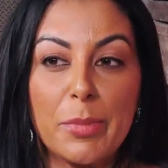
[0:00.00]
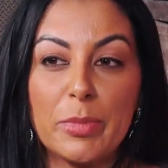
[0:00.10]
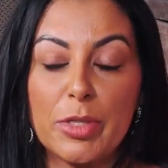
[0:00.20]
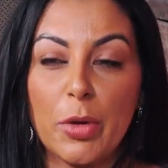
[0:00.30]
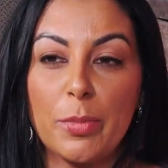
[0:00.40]

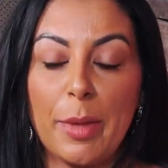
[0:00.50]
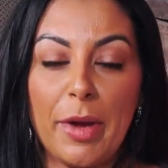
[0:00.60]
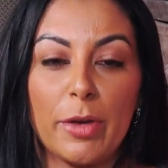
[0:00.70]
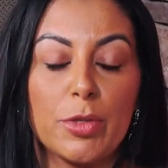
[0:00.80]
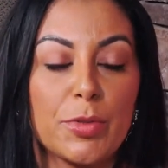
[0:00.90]
So my
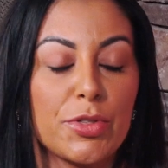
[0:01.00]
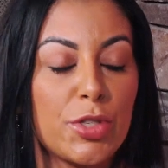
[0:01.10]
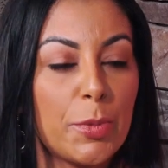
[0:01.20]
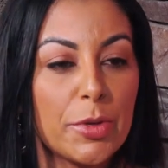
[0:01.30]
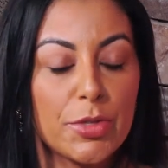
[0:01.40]
parents were
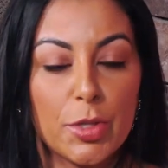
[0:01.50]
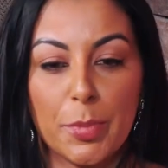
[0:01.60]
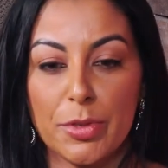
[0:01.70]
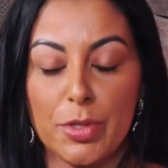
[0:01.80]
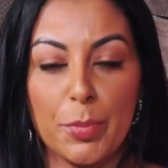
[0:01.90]
super,
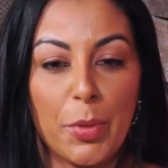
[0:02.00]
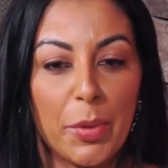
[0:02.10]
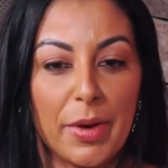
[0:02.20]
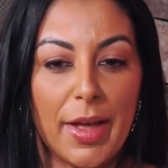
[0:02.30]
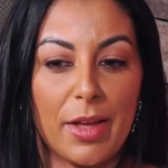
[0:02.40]
super
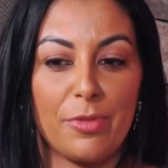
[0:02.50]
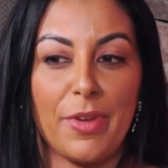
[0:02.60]
supportive,